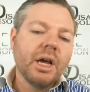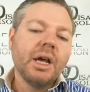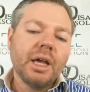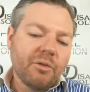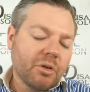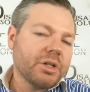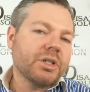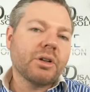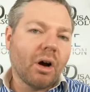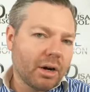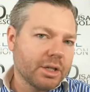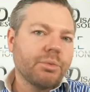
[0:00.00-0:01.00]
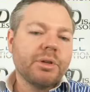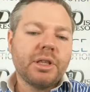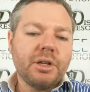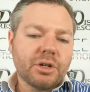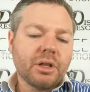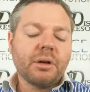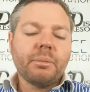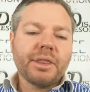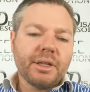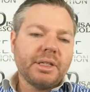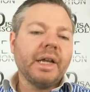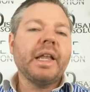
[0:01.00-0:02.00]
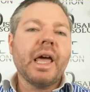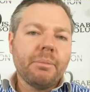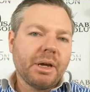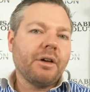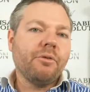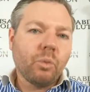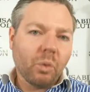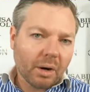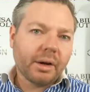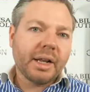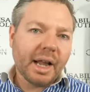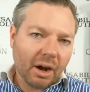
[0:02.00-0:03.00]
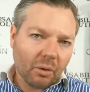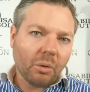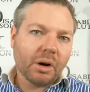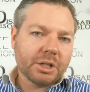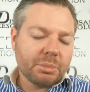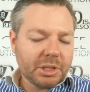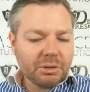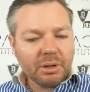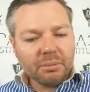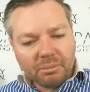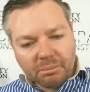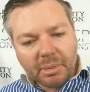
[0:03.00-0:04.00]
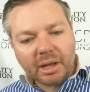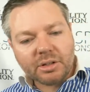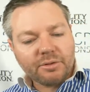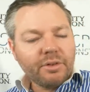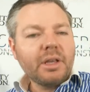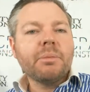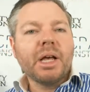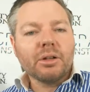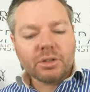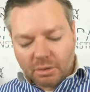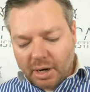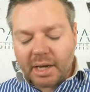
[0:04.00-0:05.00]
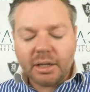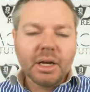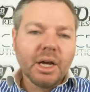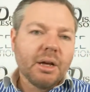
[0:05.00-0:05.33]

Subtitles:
if we're just honest with each other about the dynamic of work and how it works between males and females, right?